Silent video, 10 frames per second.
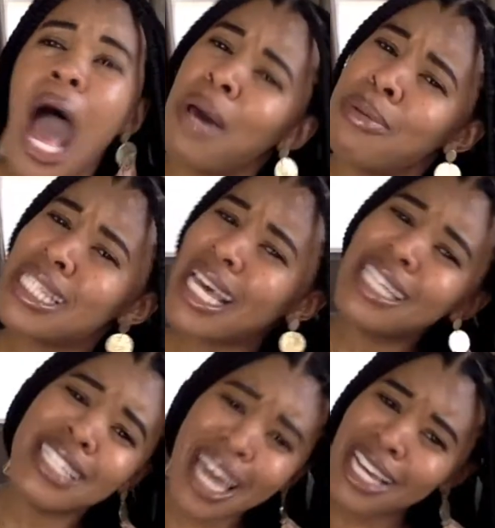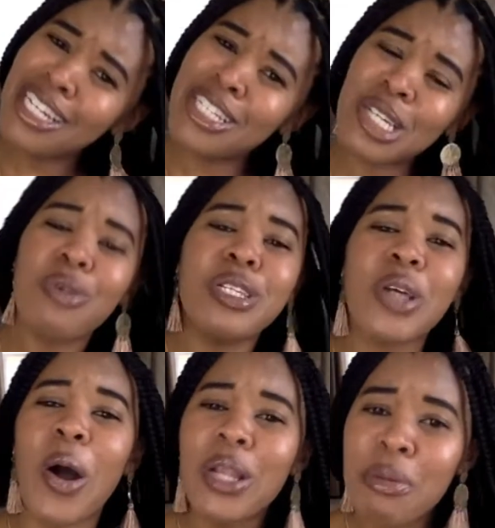I was like, dang, this girl is
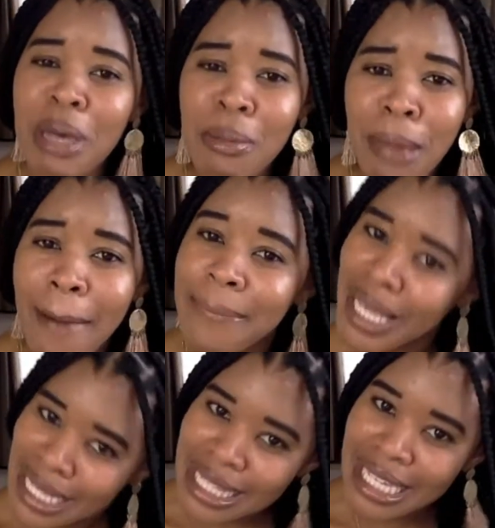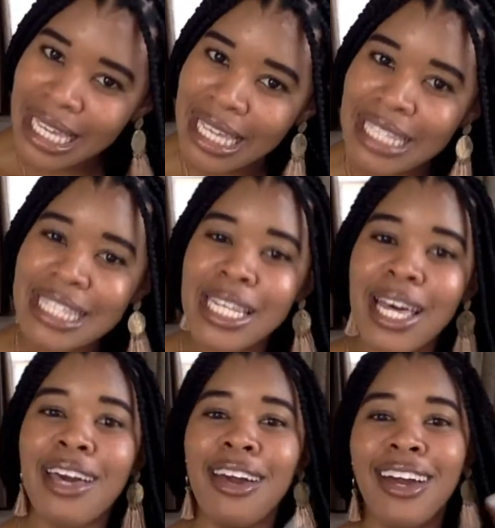all up in my
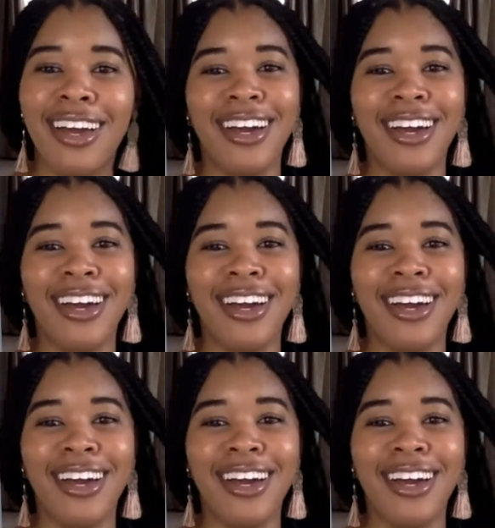business.